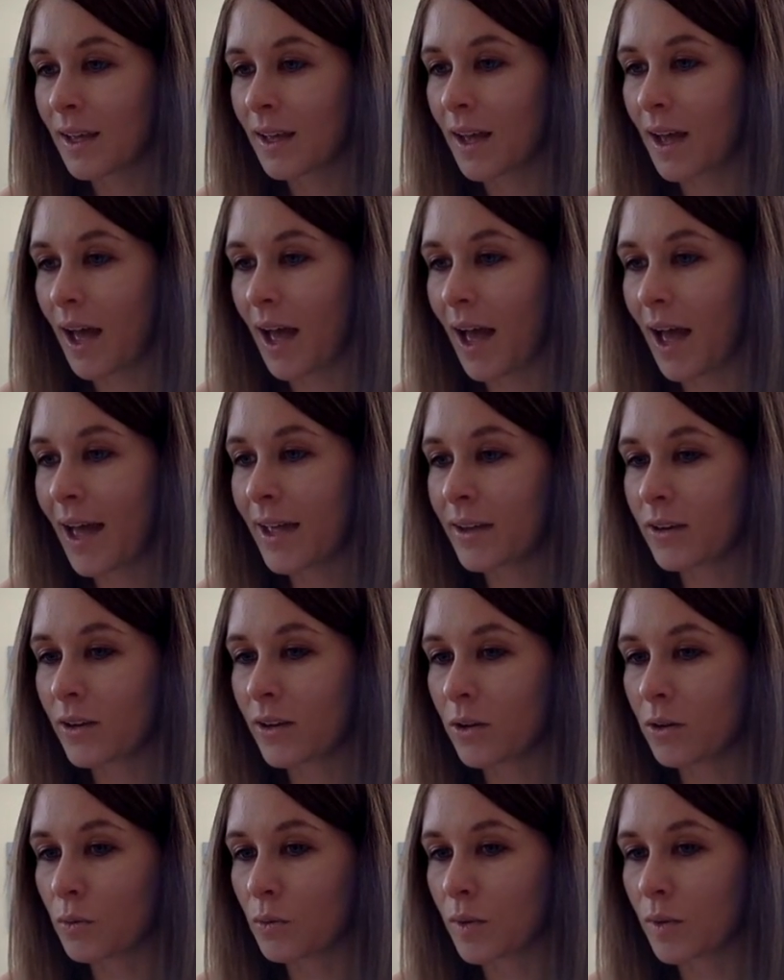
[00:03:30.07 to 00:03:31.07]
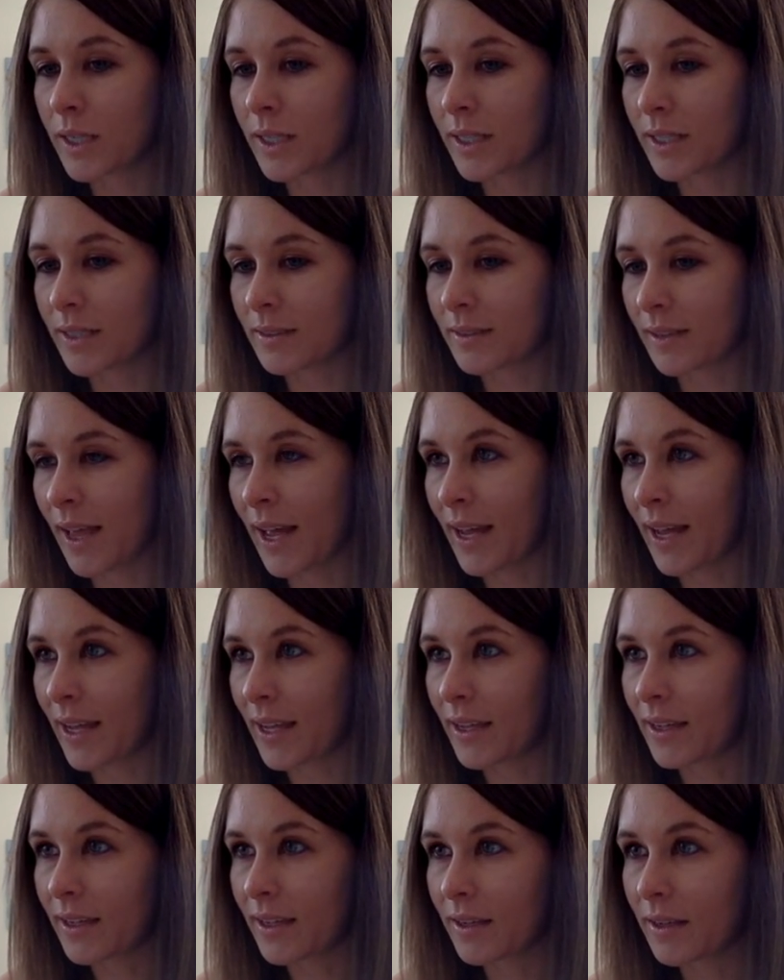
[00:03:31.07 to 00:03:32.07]
I know what it's
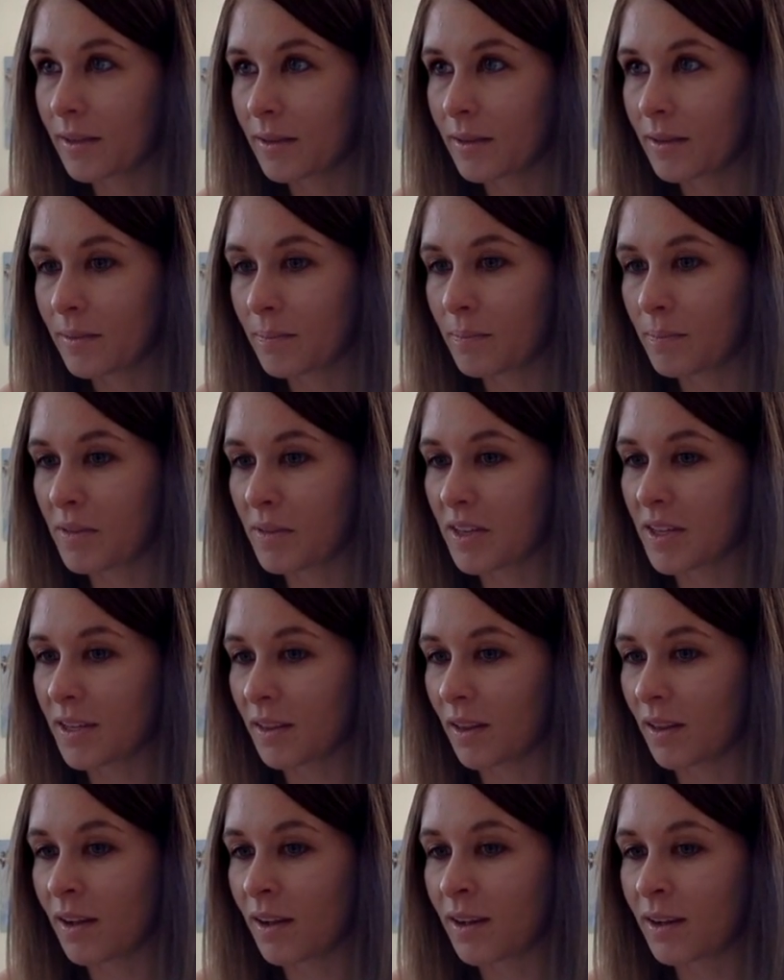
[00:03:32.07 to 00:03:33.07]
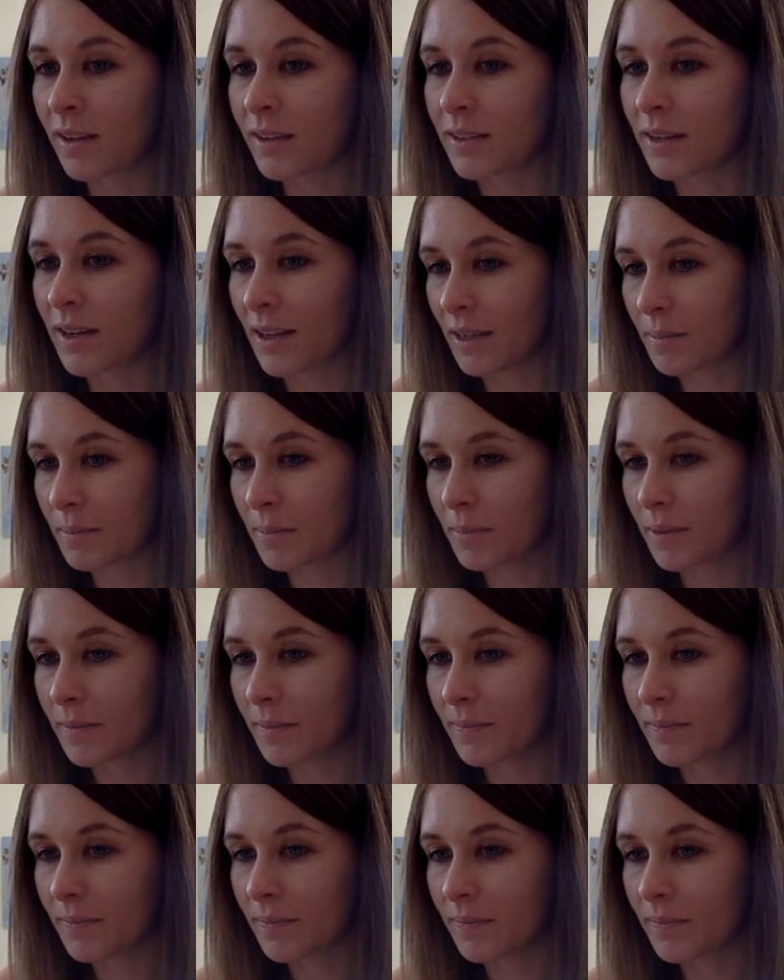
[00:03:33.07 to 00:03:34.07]
like being locked up.
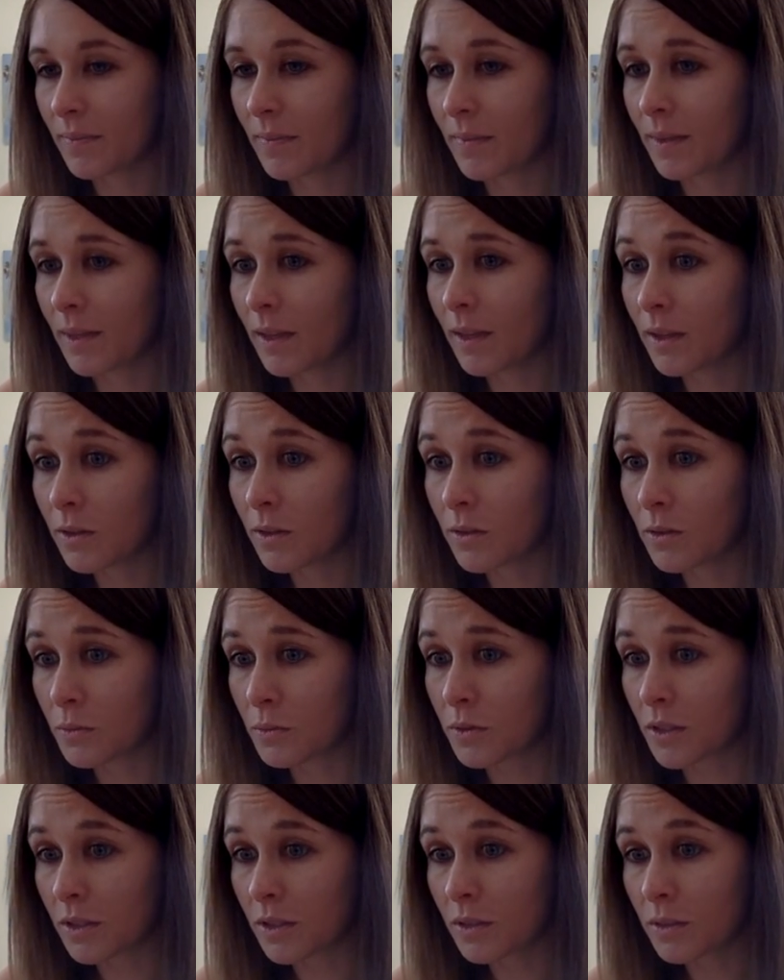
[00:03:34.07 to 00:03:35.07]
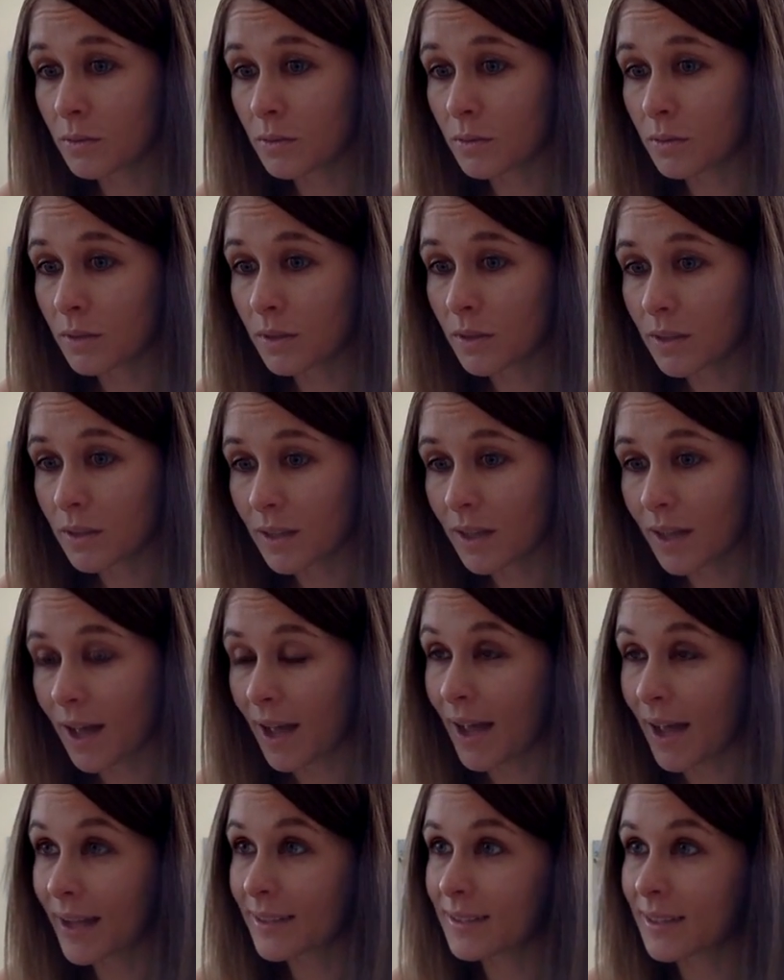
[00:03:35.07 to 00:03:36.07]
You do?
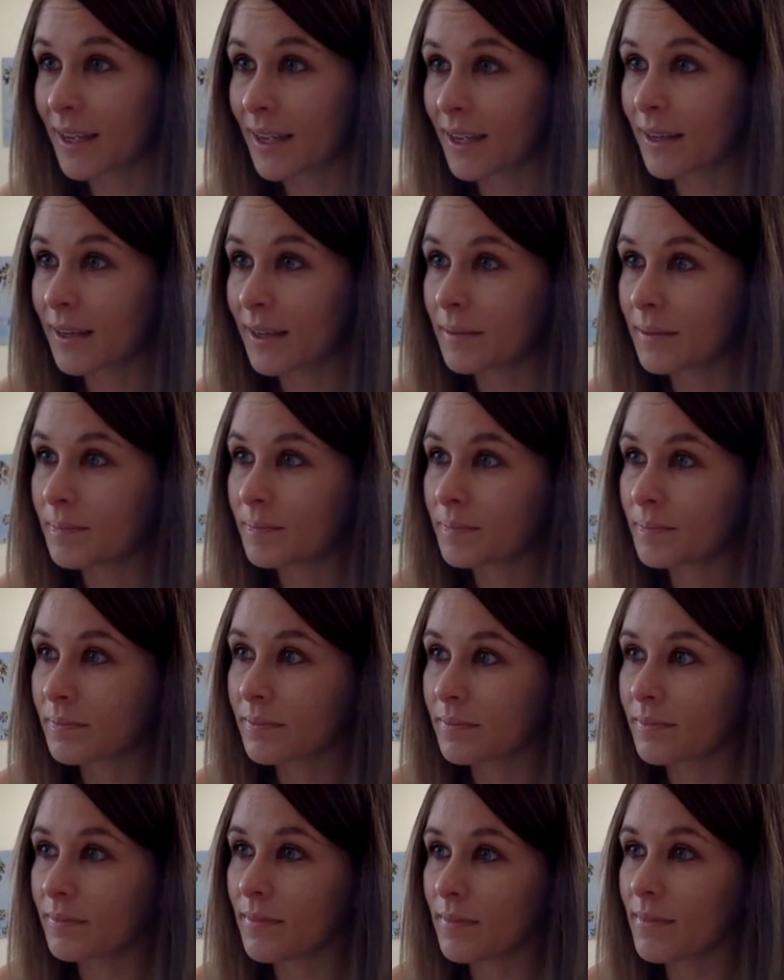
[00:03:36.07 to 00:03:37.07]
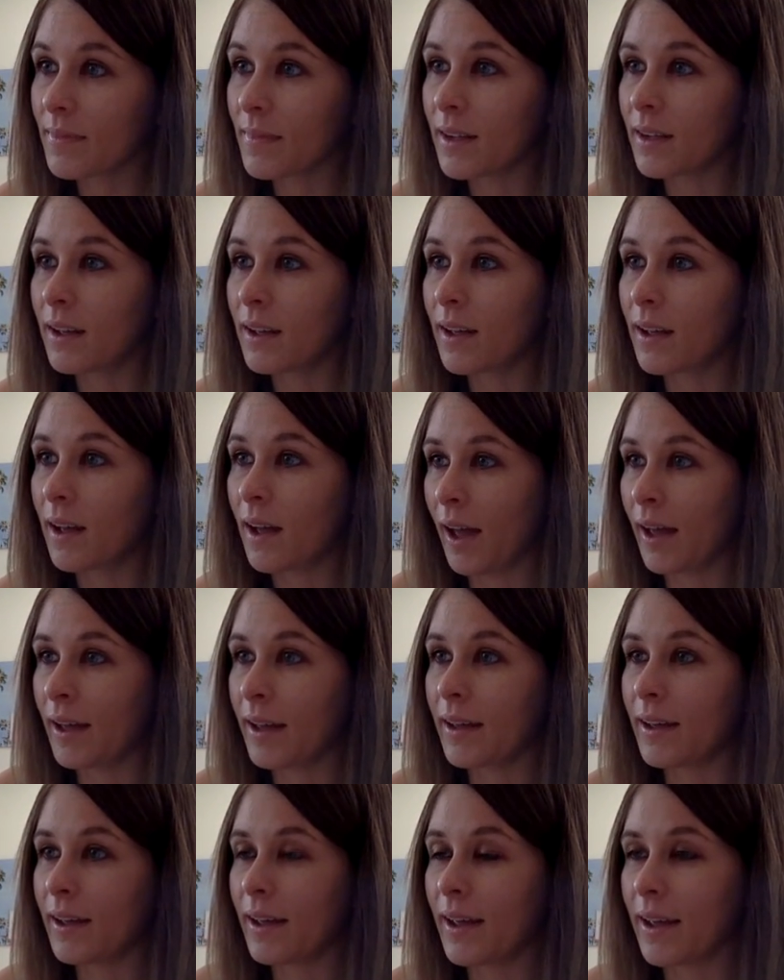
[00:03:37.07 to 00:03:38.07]
I said.
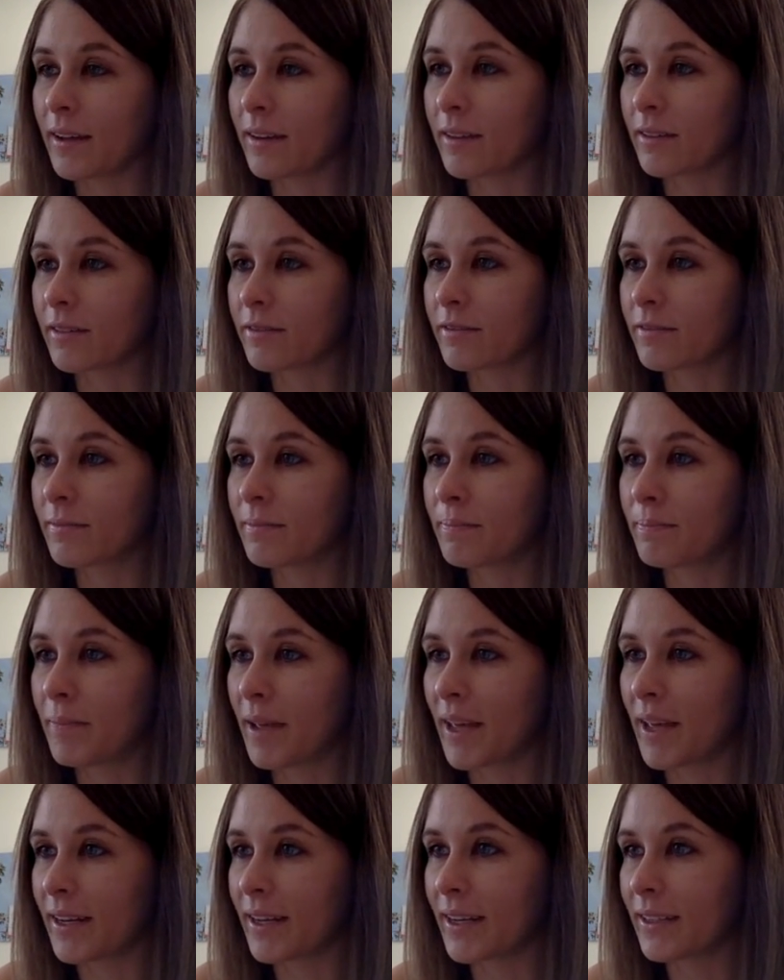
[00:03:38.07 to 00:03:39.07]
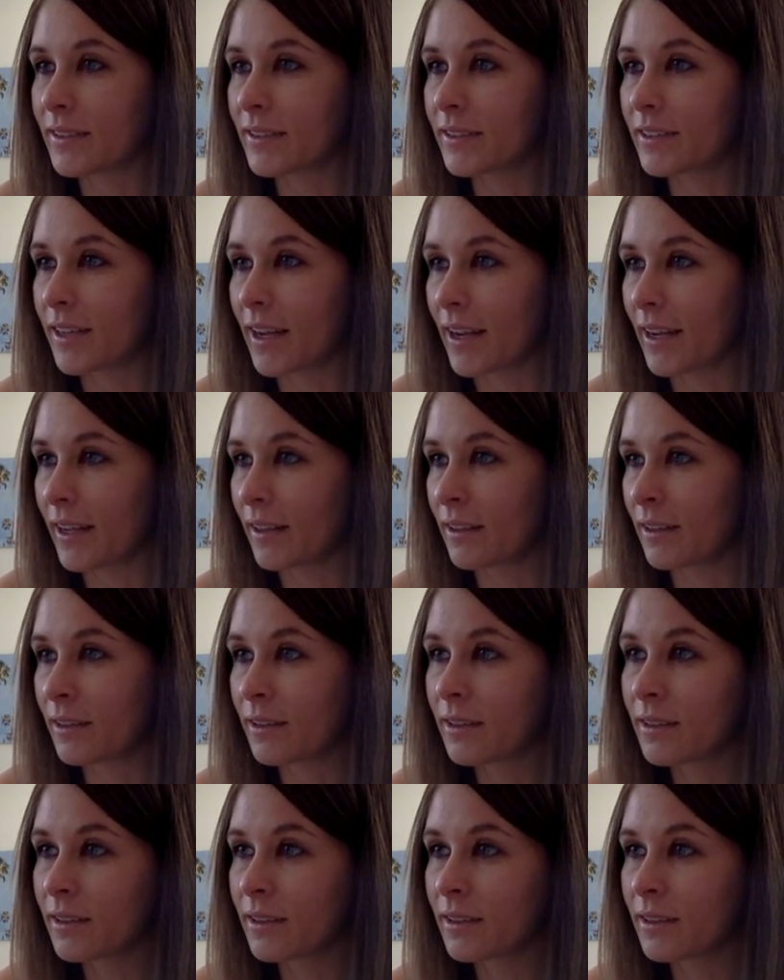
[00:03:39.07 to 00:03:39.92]
I have been in jail,